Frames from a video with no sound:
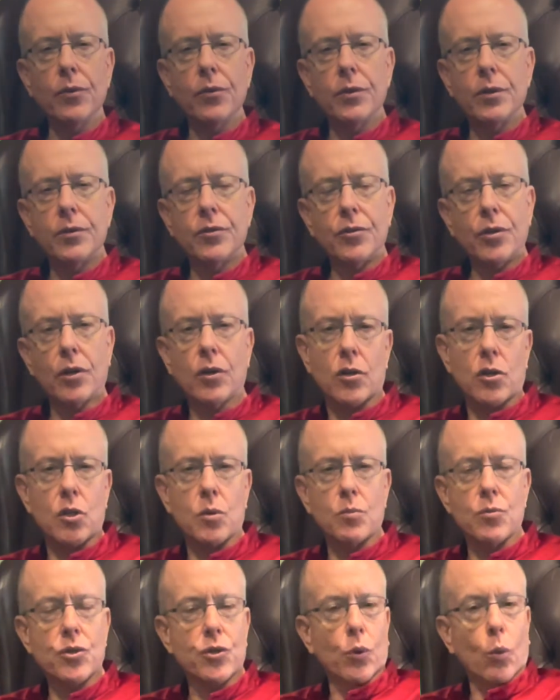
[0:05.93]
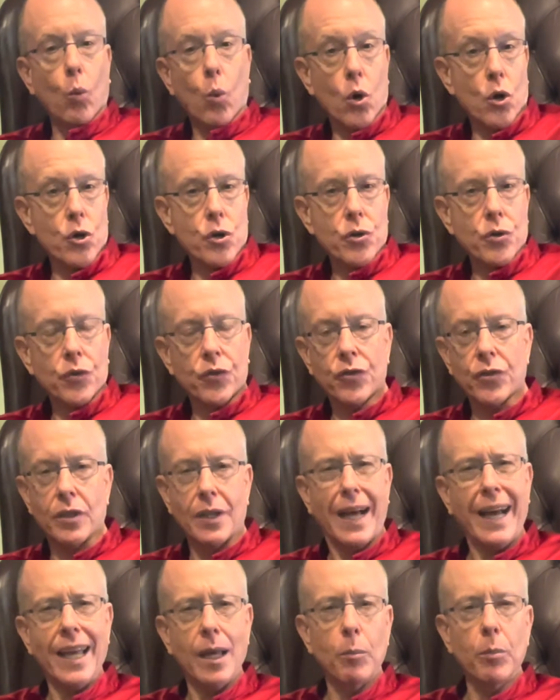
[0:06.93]
the terms, the words,
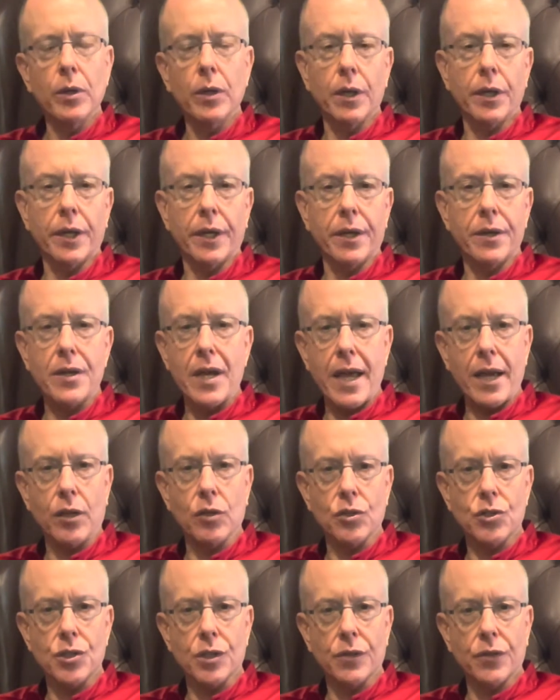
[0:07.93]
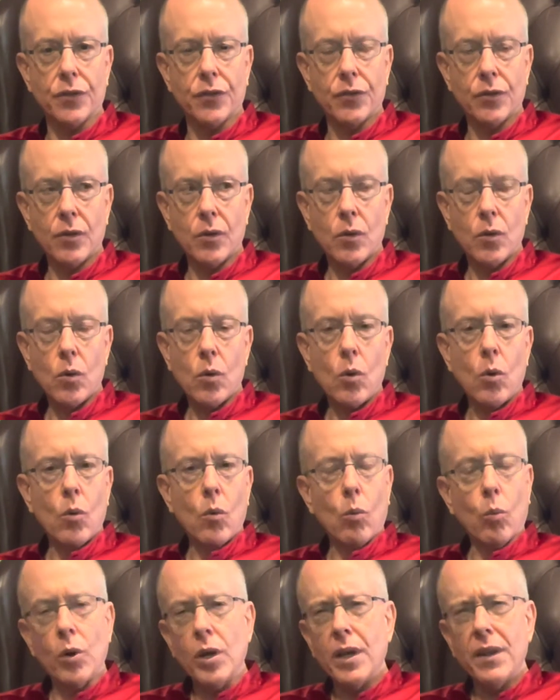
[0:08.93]
liability and negligence.
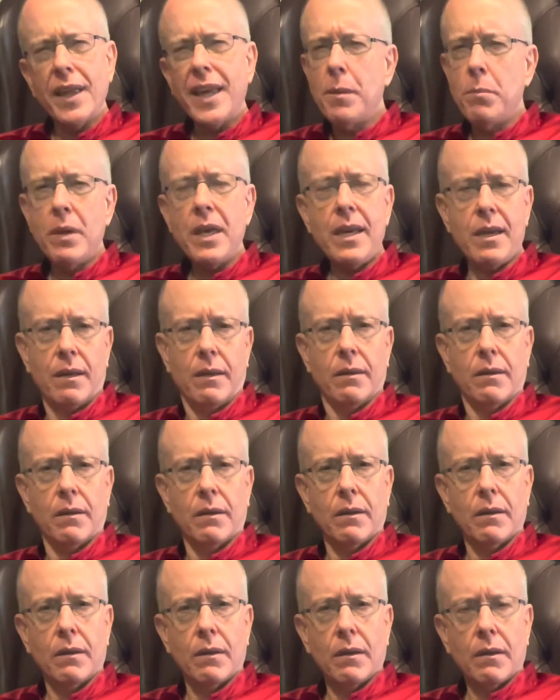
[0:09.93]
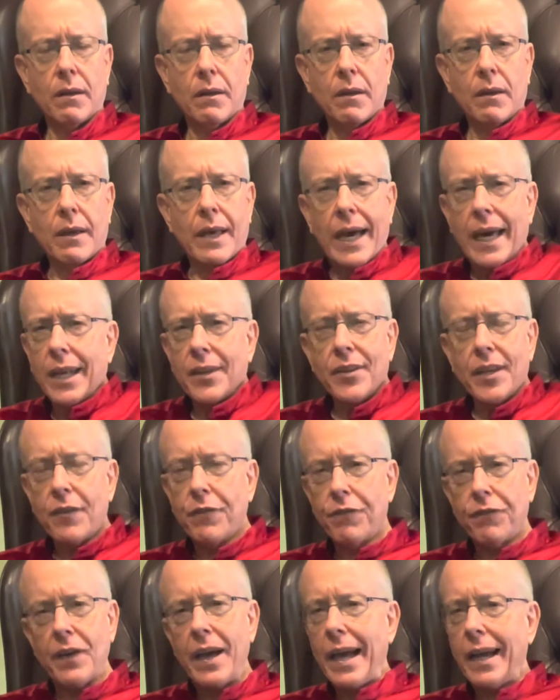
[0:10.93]
What do they mean? How does that
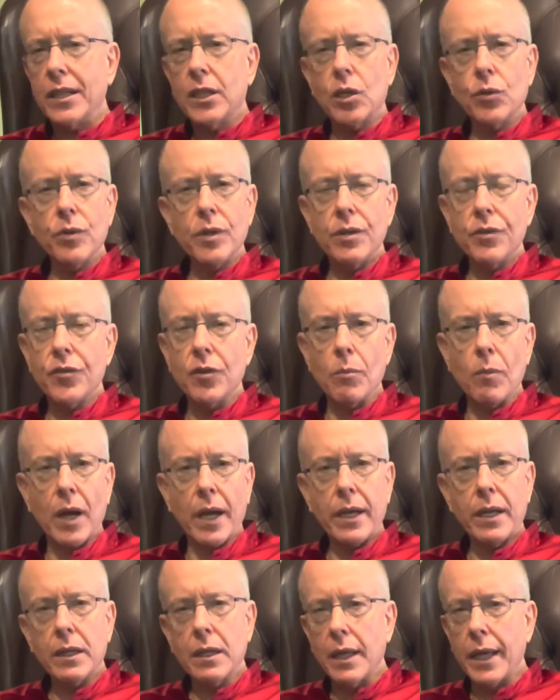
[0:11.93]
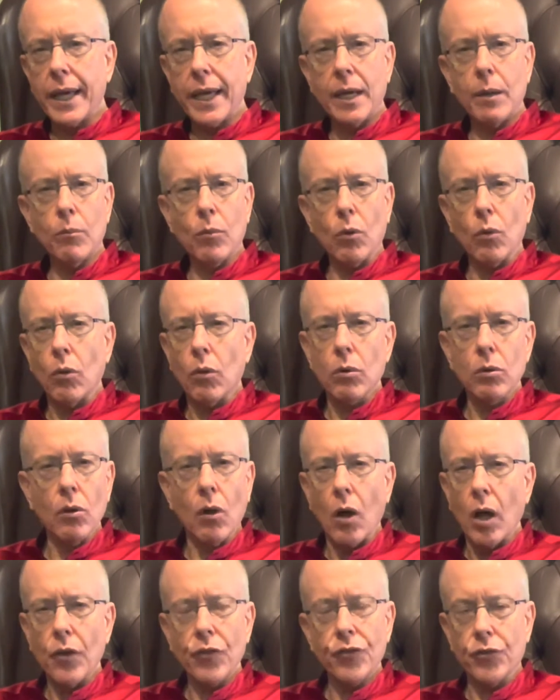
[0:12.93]
factor into my claim or
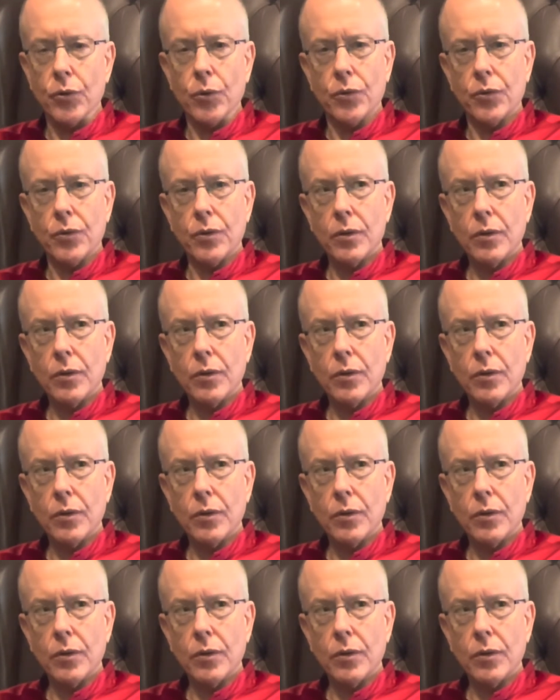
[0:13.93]
lawsuit?